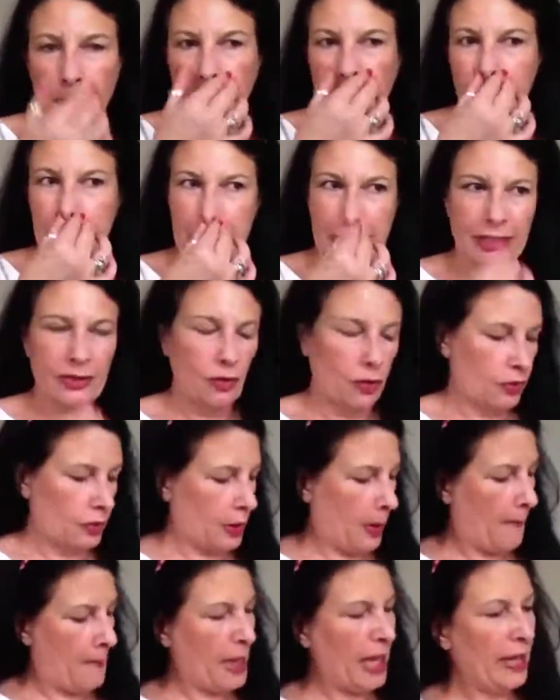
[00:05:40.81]
we've just got
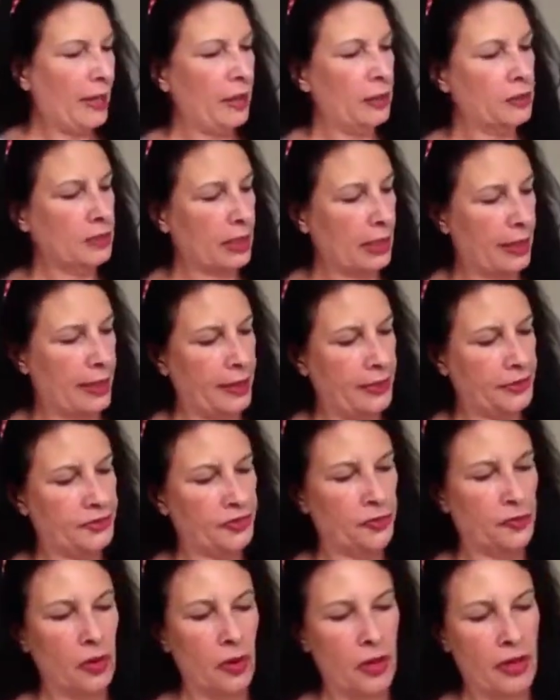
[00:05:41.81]
a Poundland
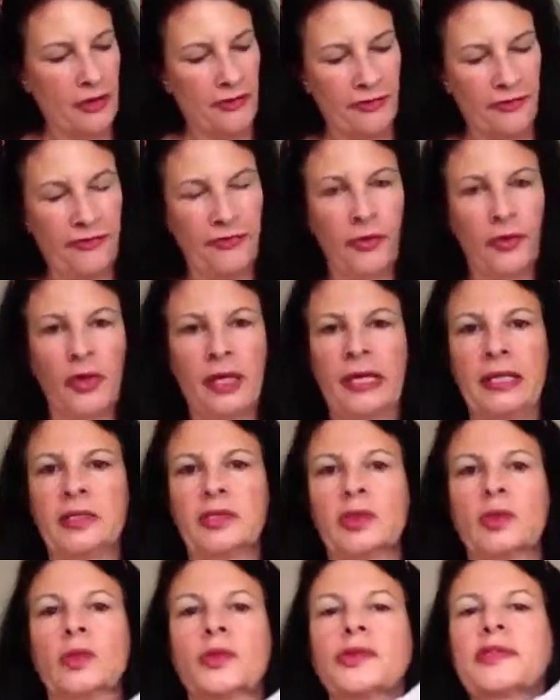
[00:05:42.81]
arrive on our
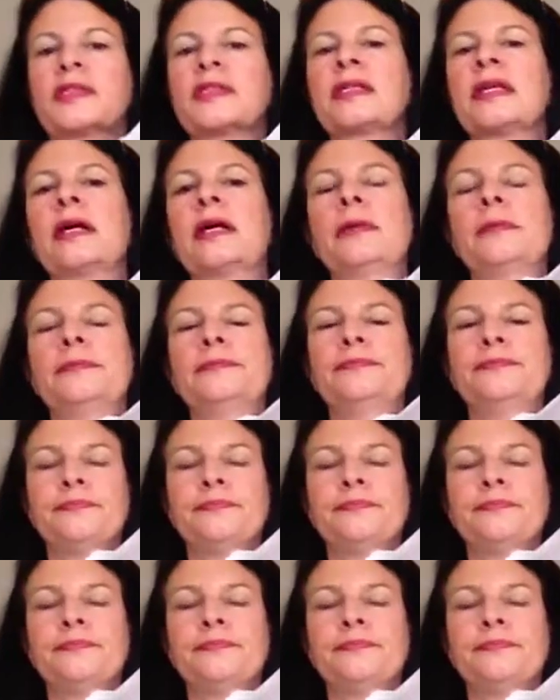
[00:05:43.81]
doorstep.